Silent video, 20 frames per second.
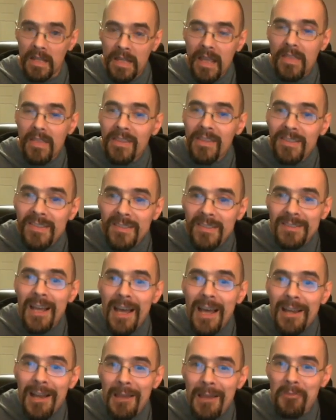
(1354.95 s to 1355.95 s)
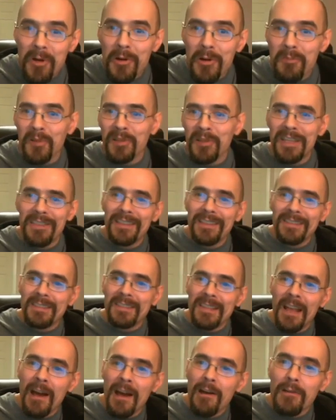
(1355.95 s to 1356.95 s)
Again, this is not
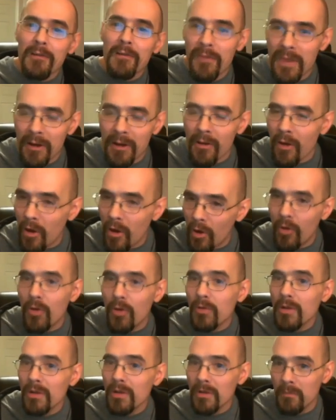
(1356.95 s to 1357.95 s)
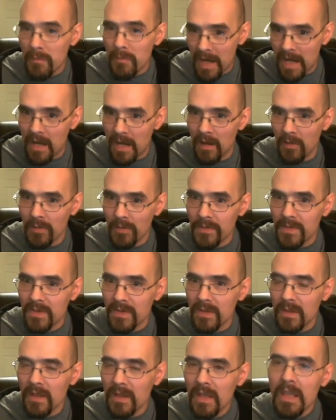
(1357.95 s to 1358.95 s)
hyperbole. This is out of their own
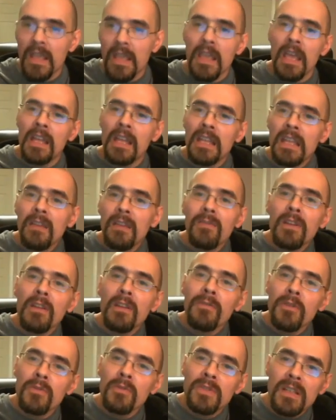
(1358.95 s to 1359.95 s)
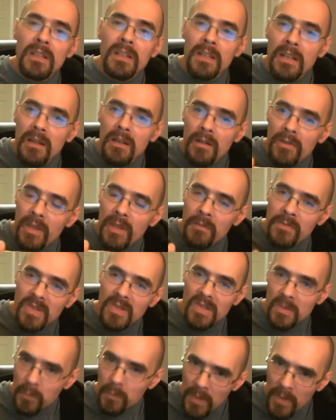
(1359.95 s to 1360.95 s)
mouths. And even if you didn't hear
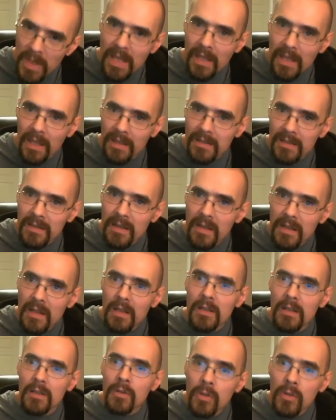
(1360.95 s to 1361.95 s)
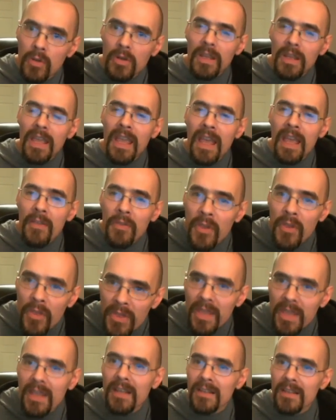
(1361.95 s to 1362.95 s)
them speak it, look at
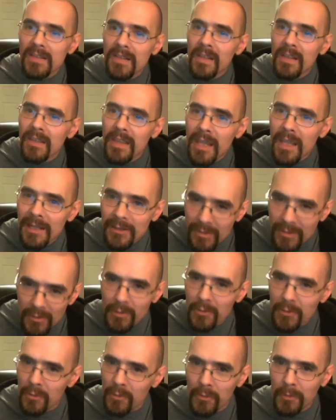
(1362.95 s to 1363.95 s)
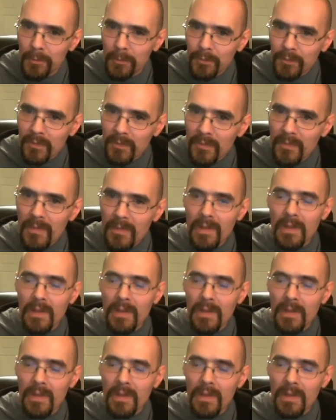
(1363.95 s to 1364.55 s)
the things that they do.